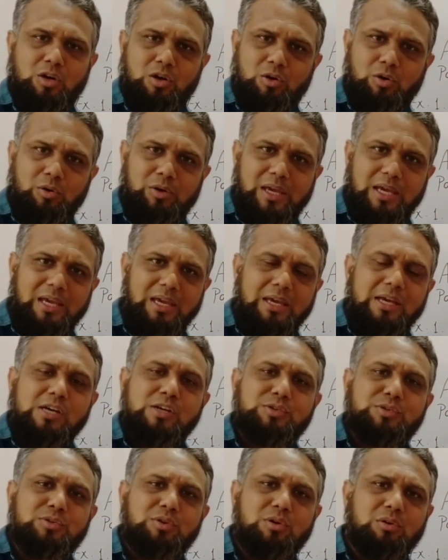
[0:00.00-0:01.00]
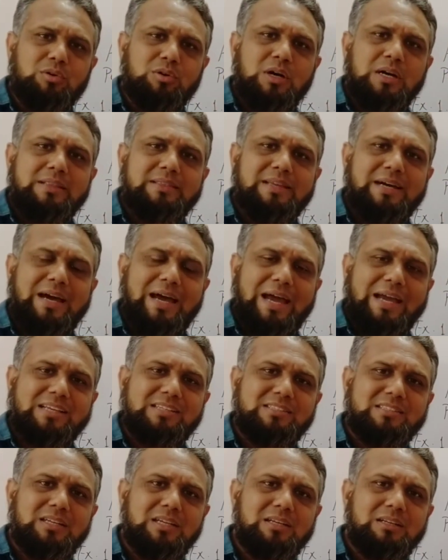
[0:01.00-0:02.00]
Okay, so the
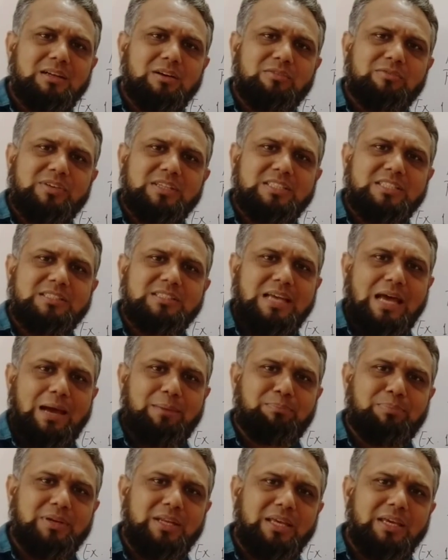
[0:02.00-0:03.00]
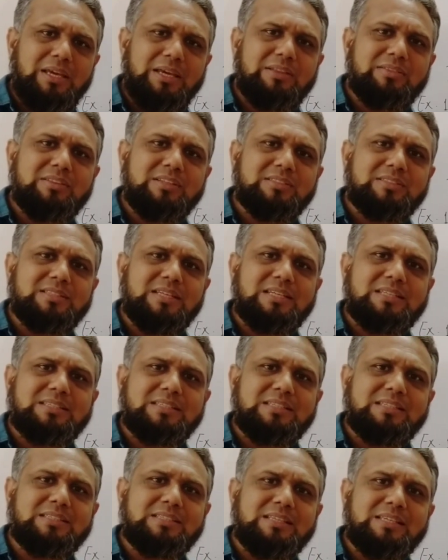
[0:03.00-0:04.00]
action which is happening in this
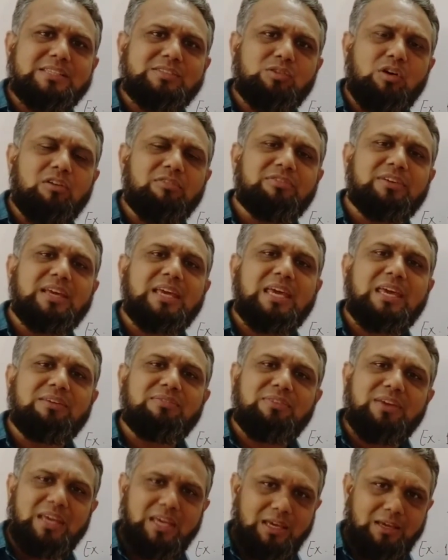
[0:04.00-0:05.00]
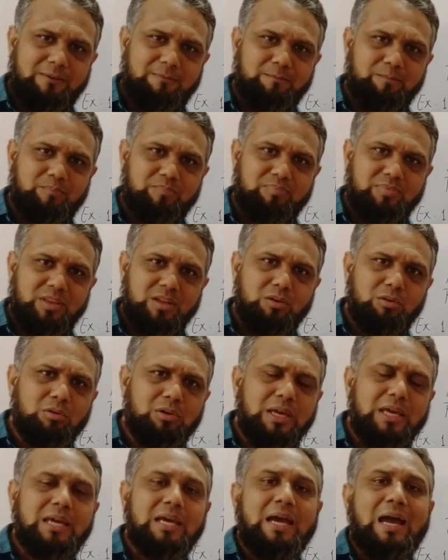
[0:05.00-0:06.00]
sentence is of giving.
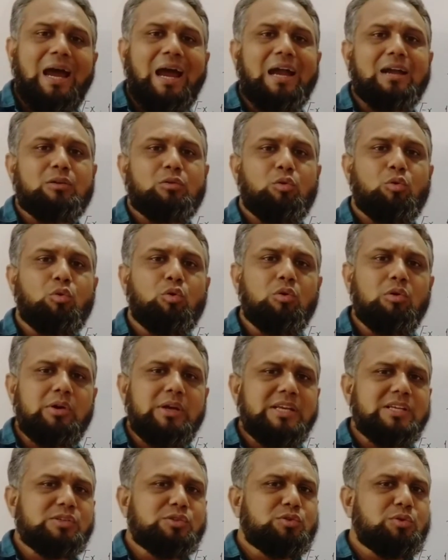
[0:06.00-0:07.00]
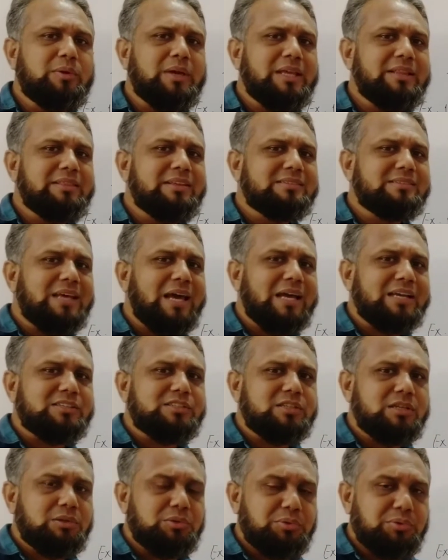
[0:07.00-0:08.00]
Okay, and who is doing this
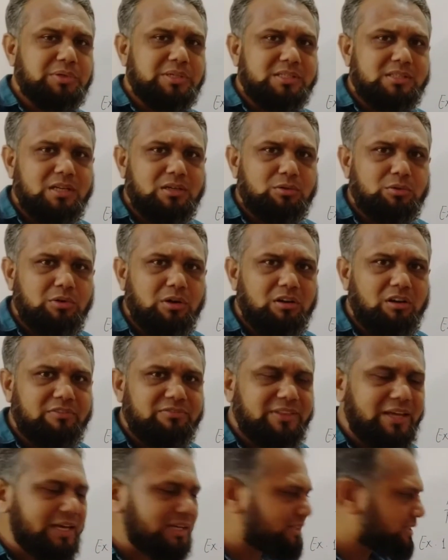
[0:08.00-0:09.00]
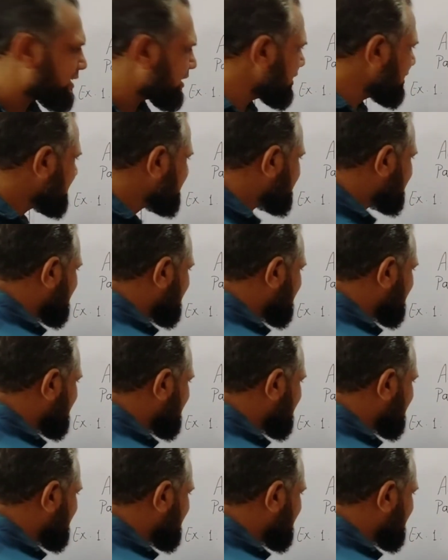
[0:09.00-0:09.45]
action? Who is the doer of the action?